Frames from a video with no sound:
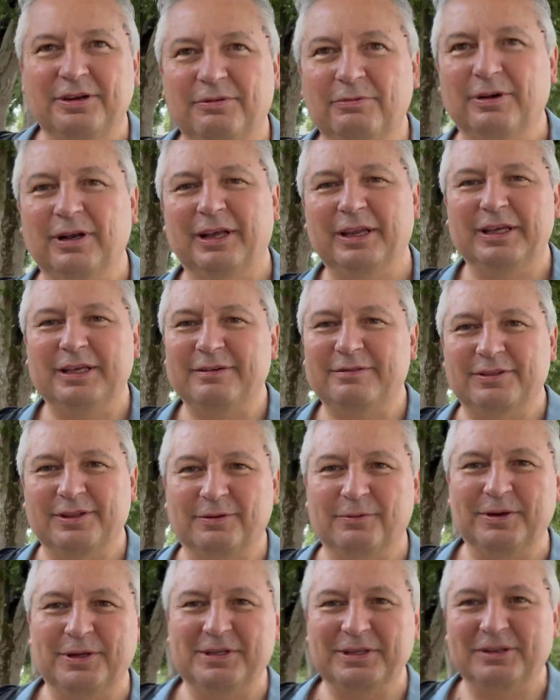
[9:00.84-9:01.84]
relieved that
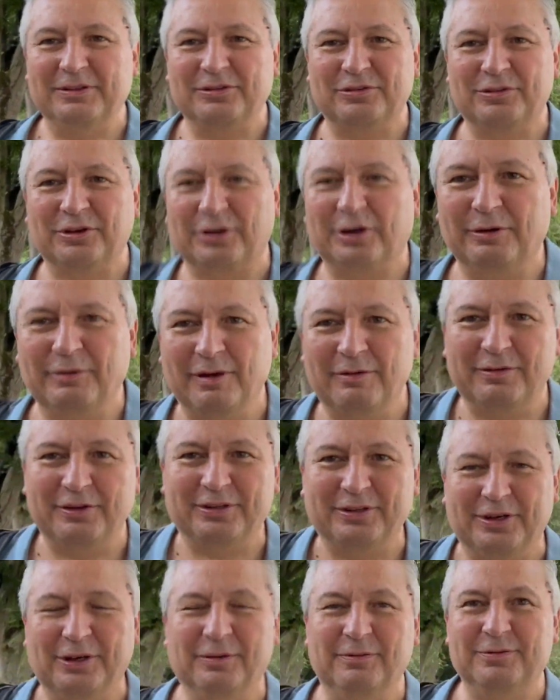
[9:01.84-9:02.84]
we didn't screw
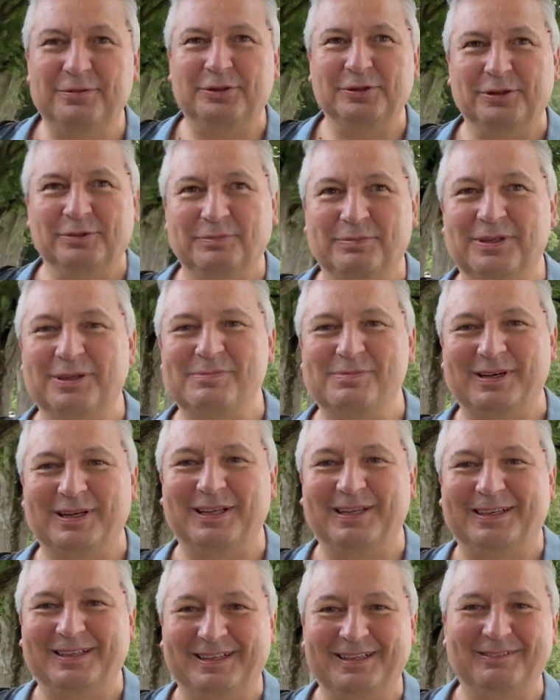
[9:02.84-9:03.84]
everything up for them
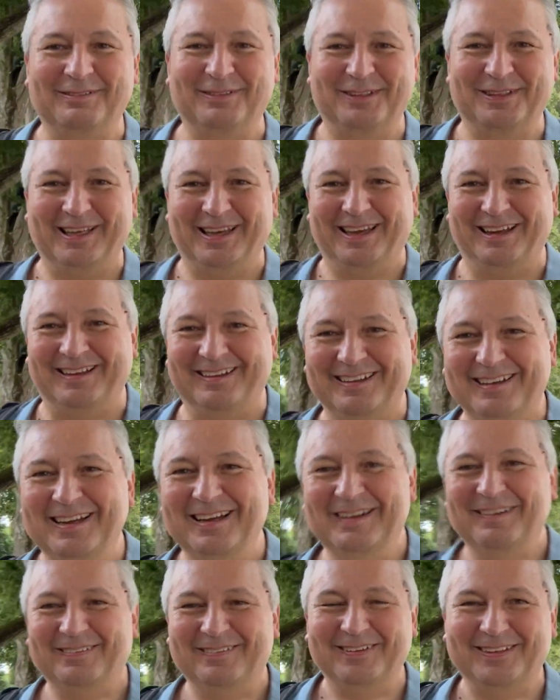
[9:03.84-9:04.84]
completely with their
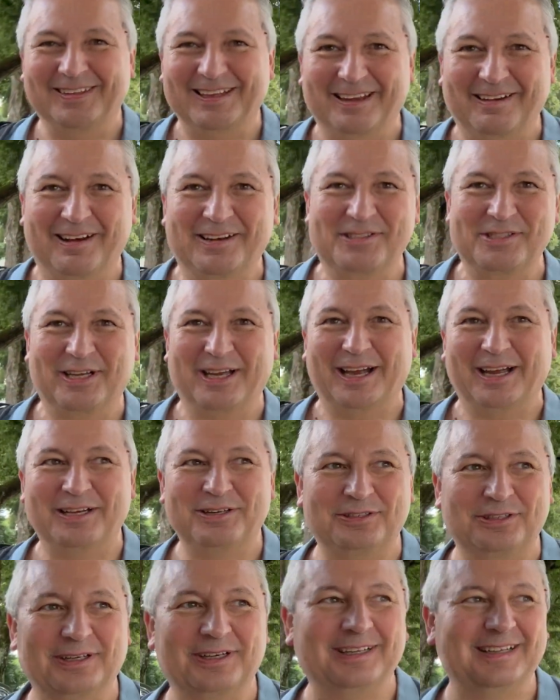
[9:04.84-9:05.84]

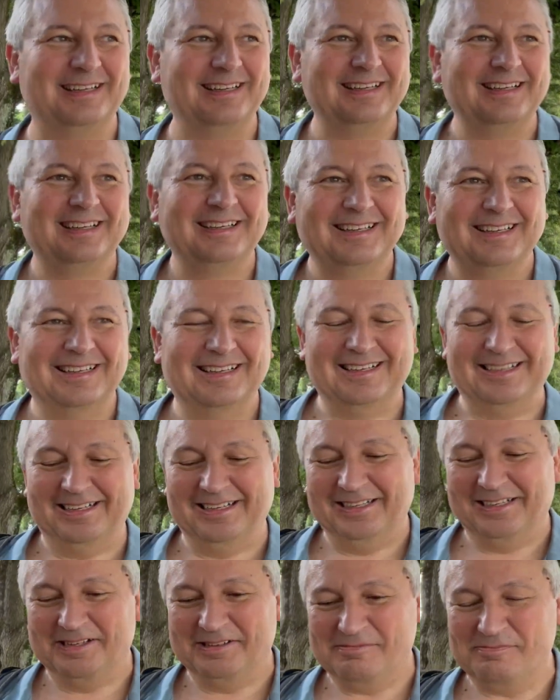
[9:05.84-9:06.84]
education.
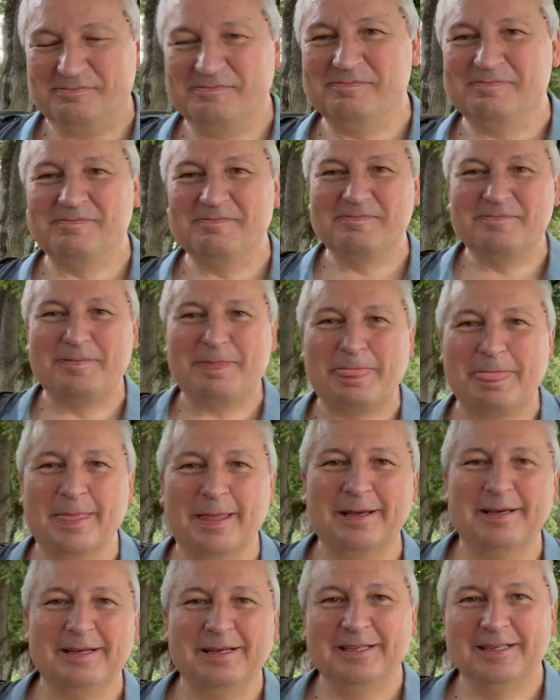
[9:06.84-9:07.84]
But
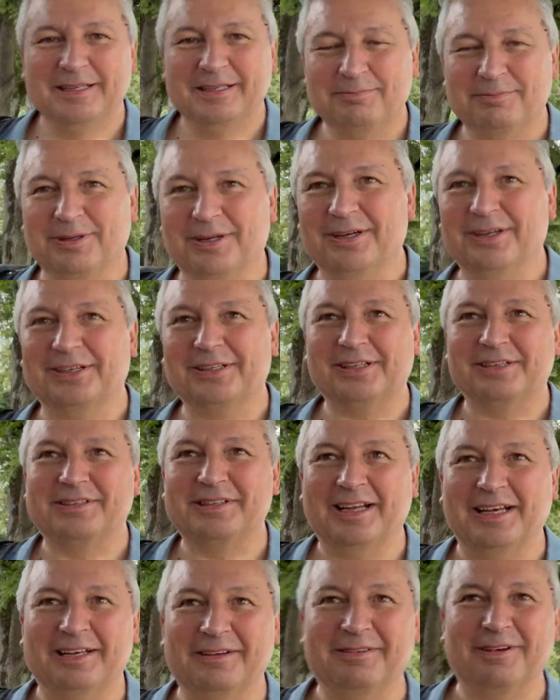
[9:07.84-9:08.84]
I can
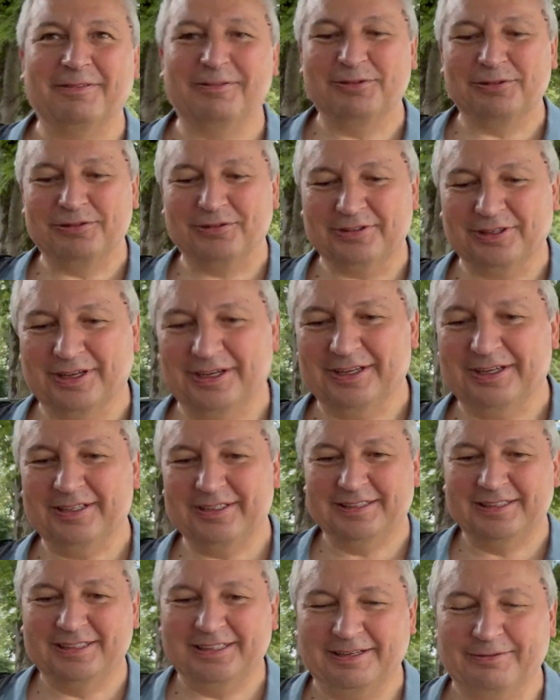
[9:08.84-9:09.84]
tell you it was
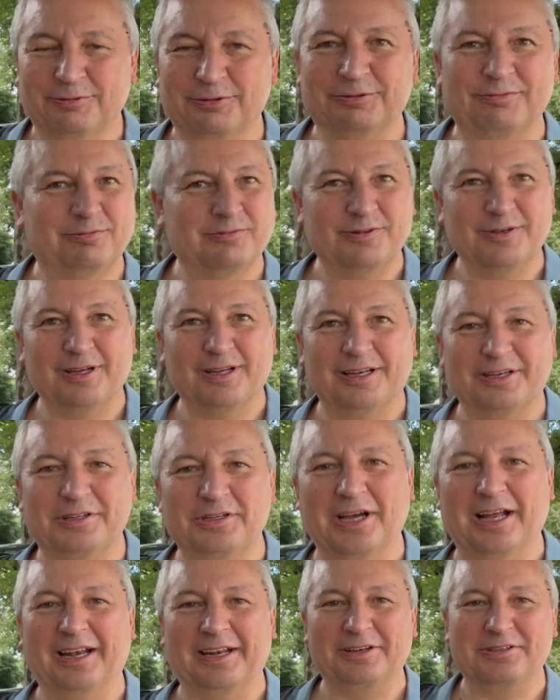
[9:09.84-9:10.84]
really
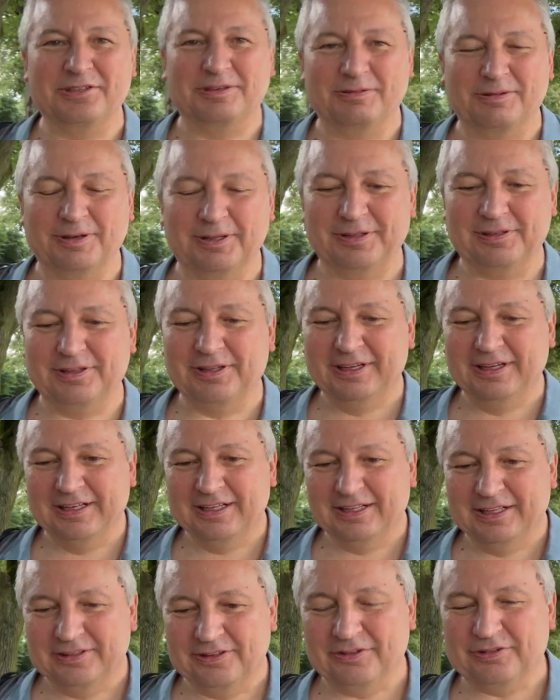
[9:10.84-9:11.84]
challenging.
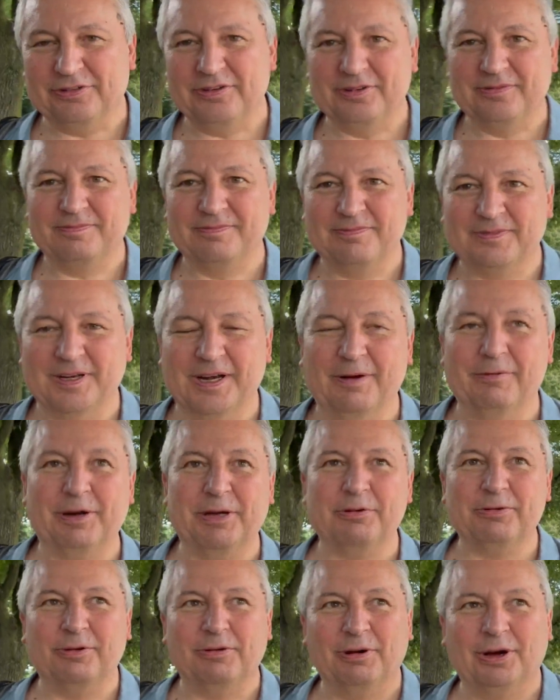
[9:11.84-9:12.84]
There's, when
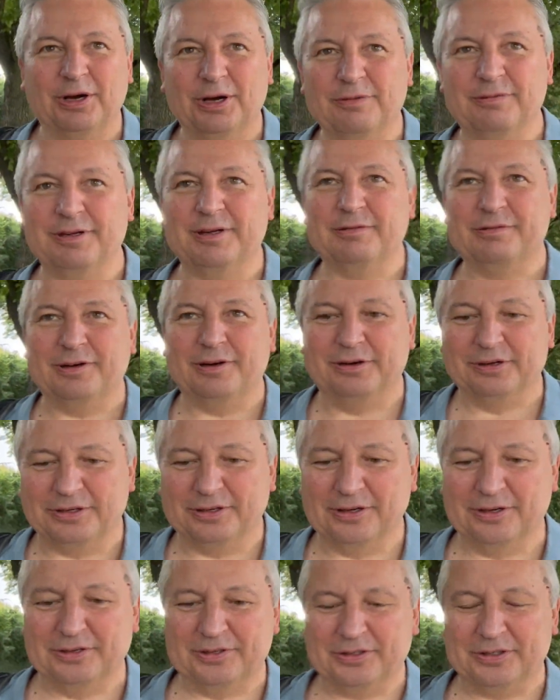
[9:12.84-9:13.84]
you arrive in a foreign
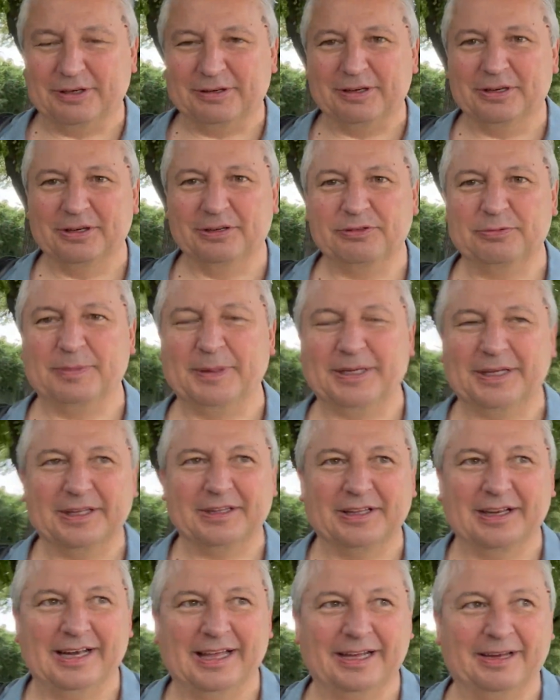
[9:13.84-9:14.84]
country not speaking
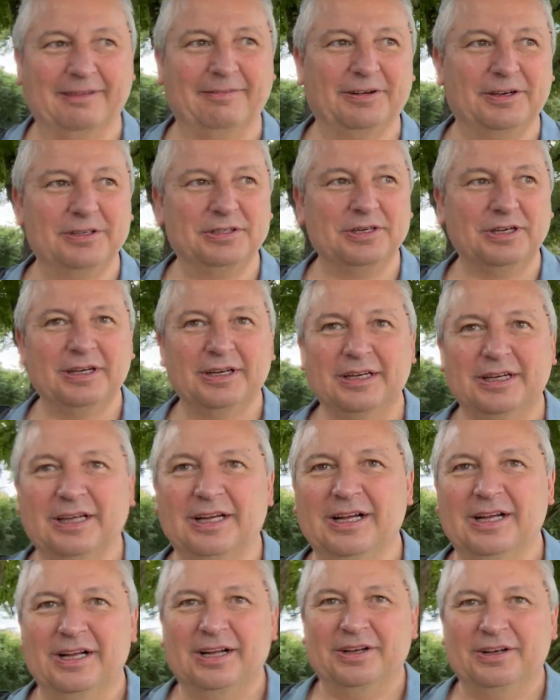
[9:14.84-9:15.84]
the language,
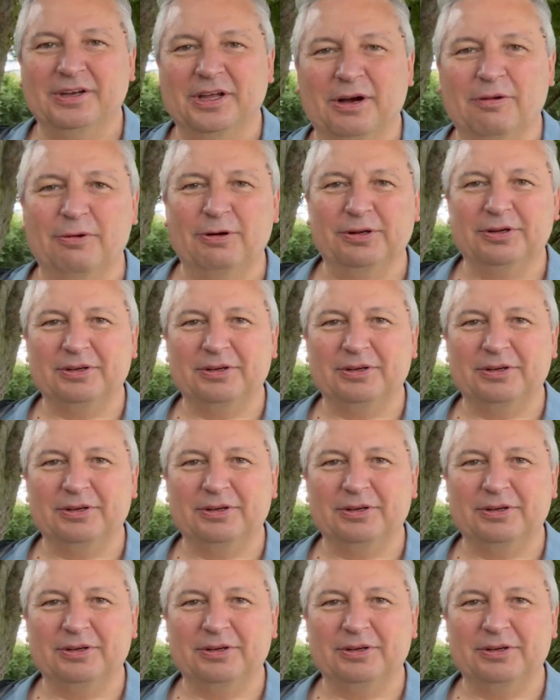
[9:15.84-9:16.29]
no